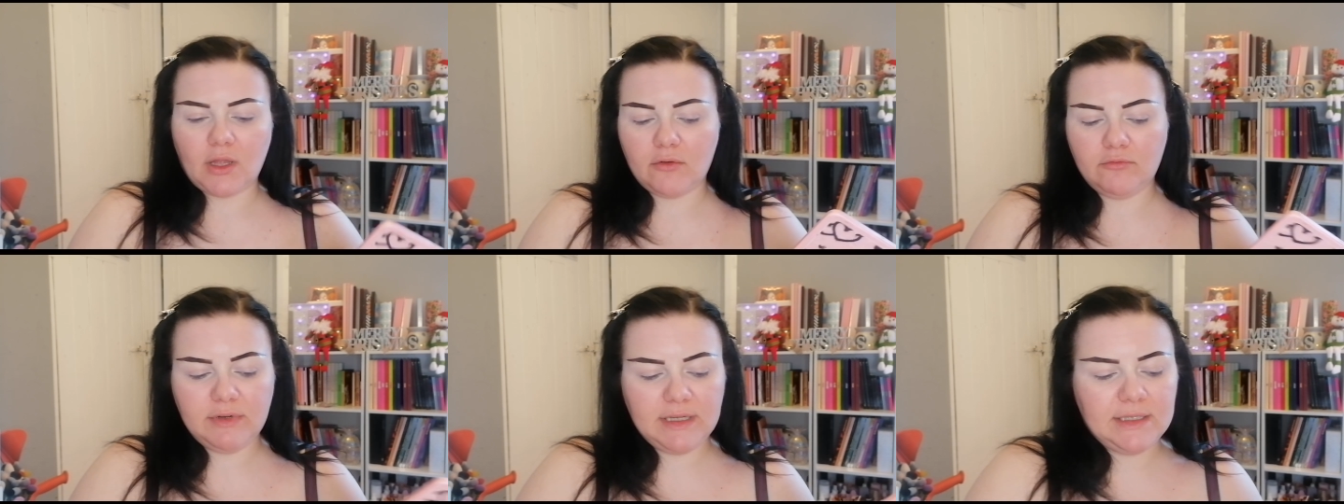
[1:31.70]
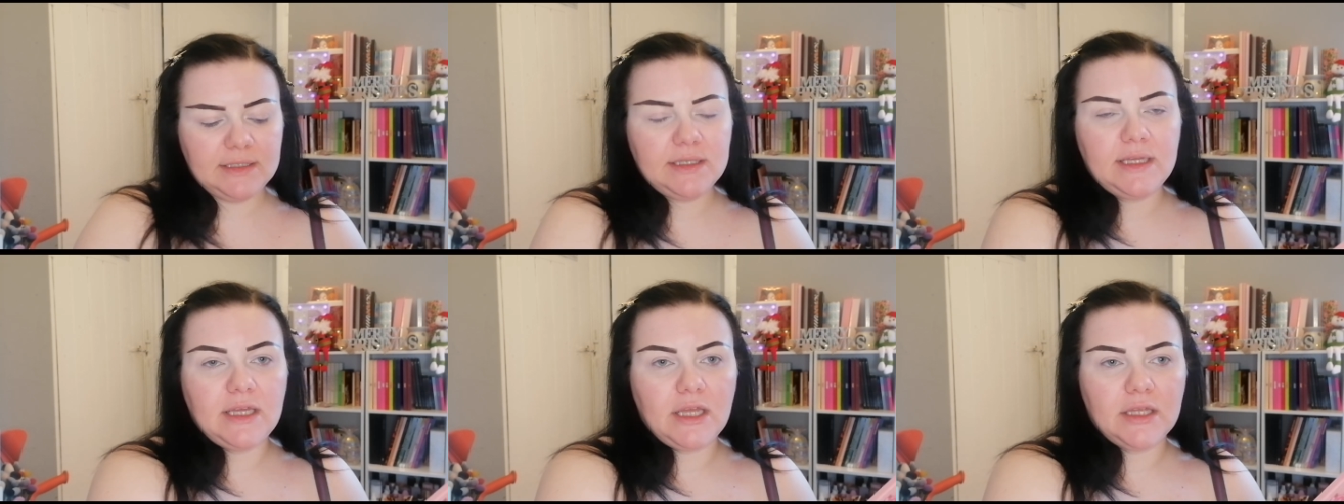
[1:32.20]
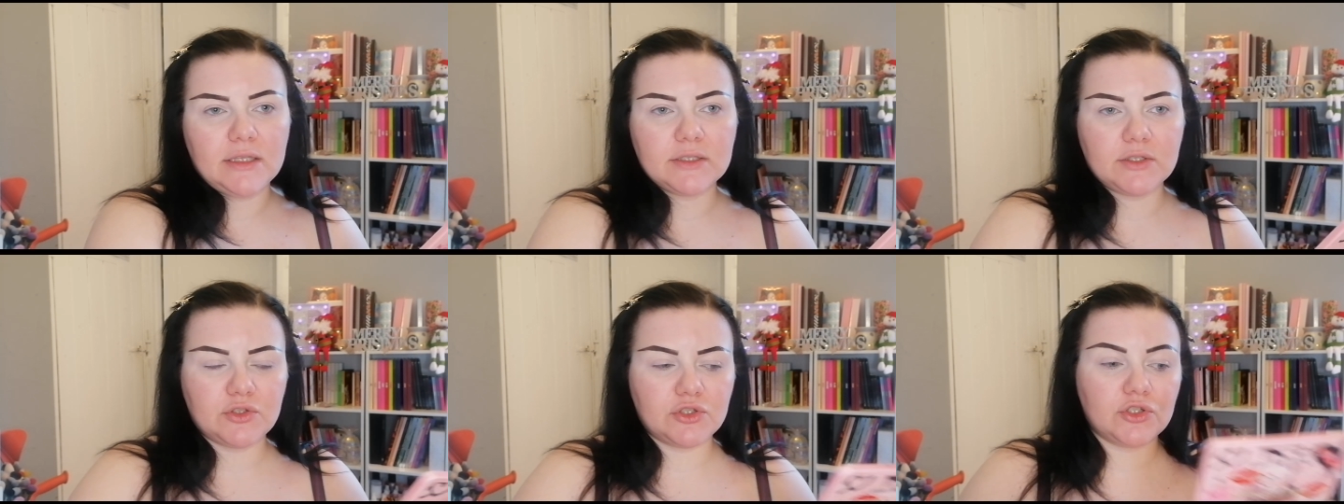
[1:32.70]
I really need
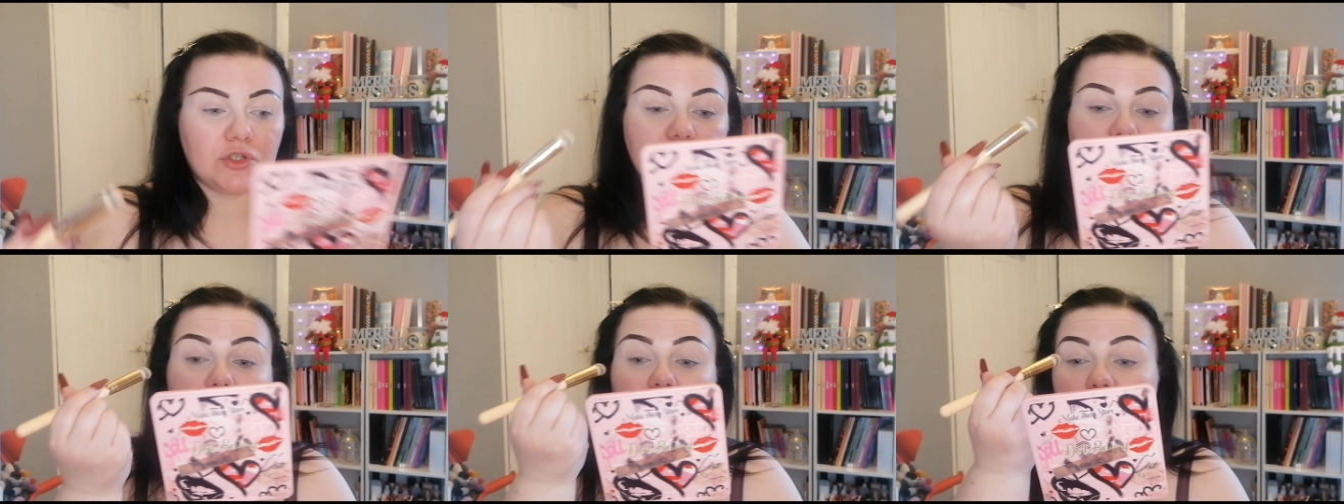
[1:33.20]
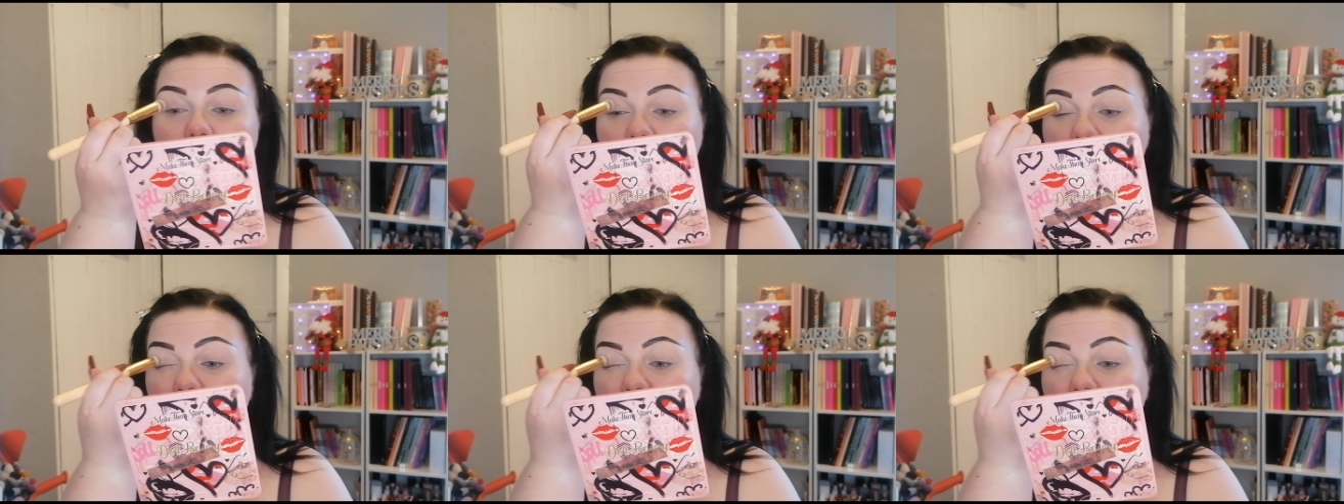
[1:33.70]
to